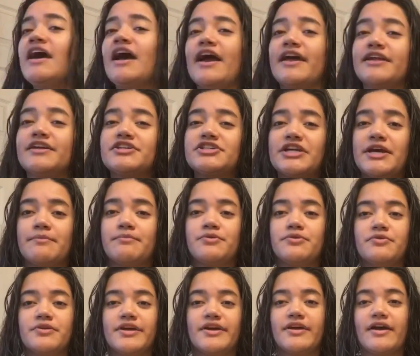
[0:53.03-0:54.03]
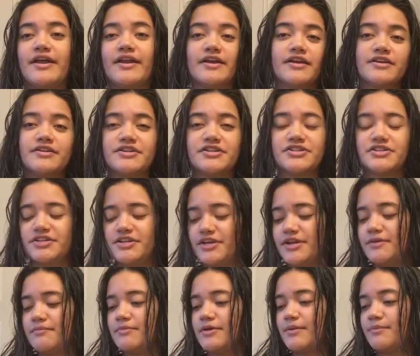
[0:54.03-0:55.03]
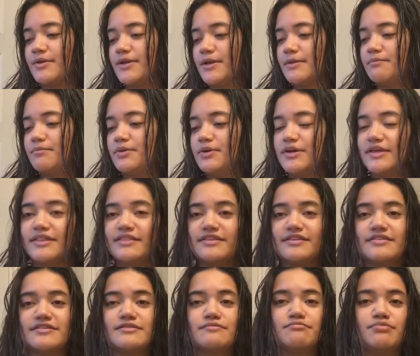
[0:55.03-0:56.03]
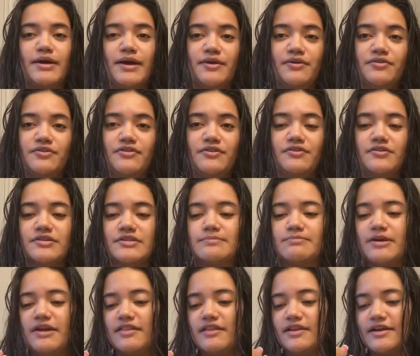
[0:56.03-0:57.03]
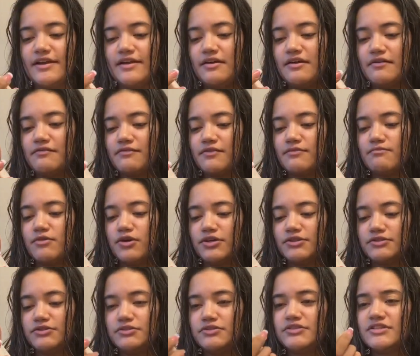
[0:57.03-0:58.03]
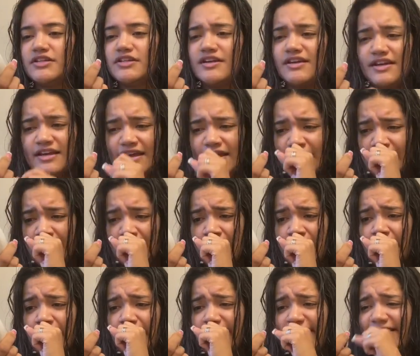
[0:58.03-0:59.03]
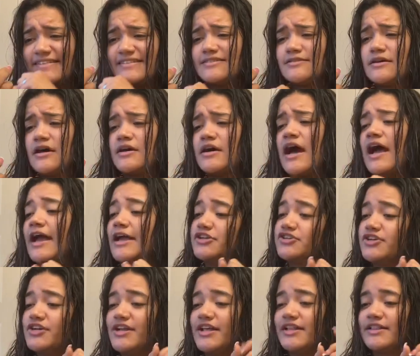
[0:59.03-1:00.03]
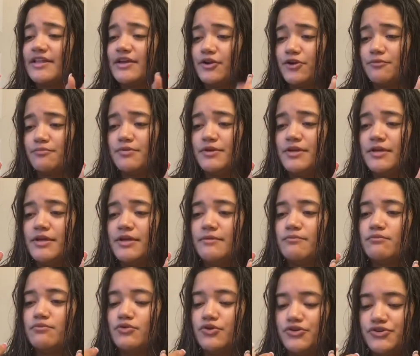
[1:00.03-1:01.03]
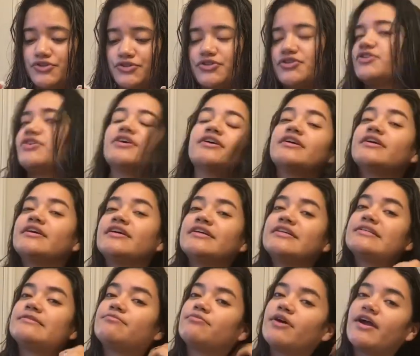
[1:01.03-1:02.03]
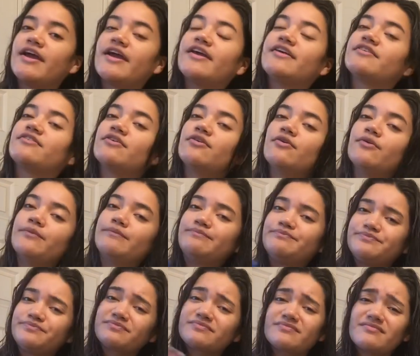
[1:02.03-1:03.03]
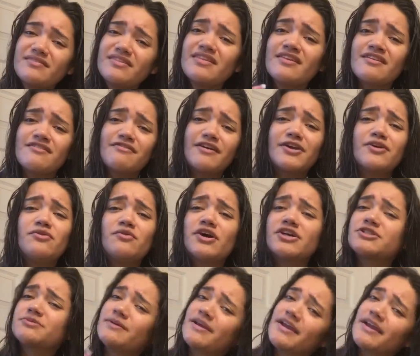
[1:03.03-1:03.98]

I didn't shampoo it I didn't condition it but I'm gonna put this bio silk spray that I got from Marshall's it's hydrating therapy moisture spray so if I don't wash my